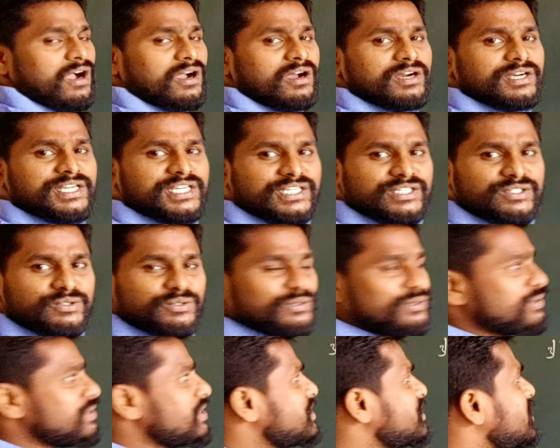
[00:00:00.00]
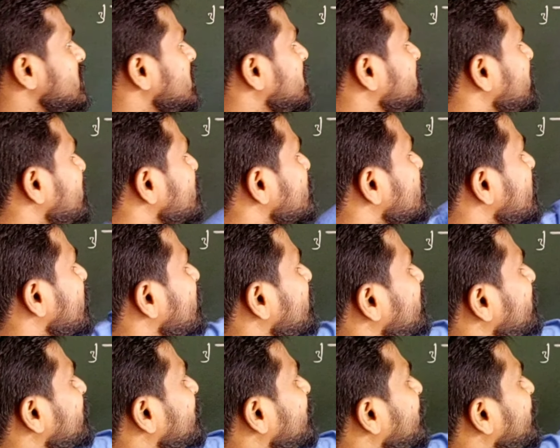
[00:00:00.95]
according to the sequence
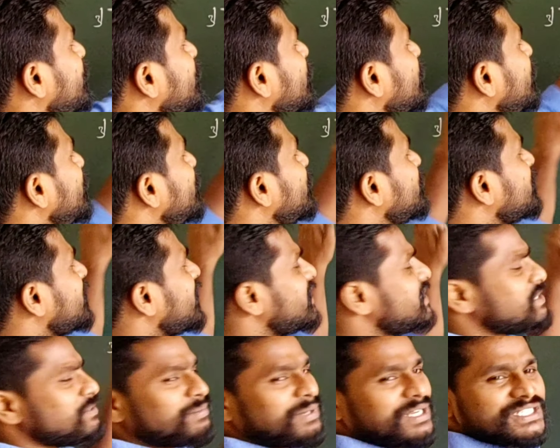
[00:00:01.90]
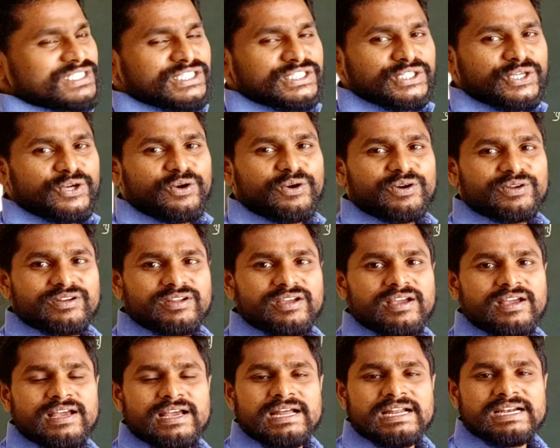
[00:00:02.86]
of nucleotides present on
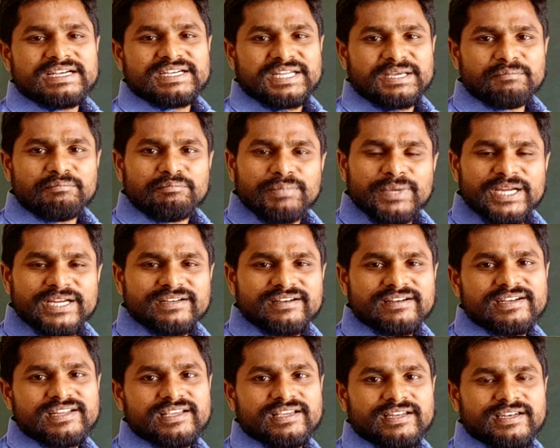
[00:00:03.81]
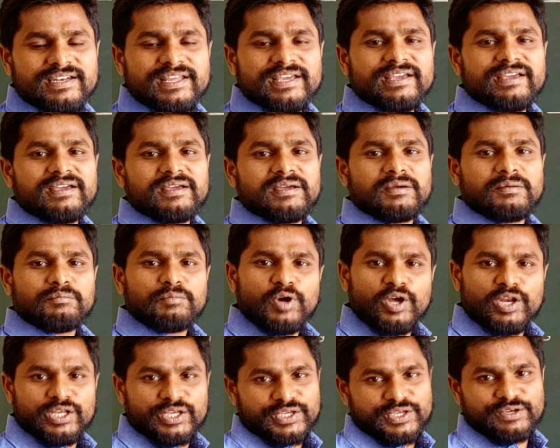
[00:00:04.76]
template DNA
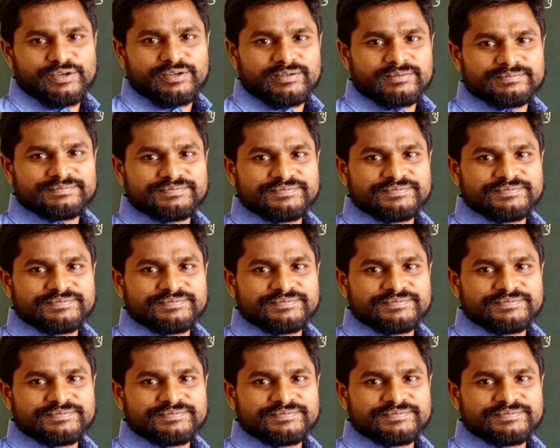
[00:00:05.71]
molecule.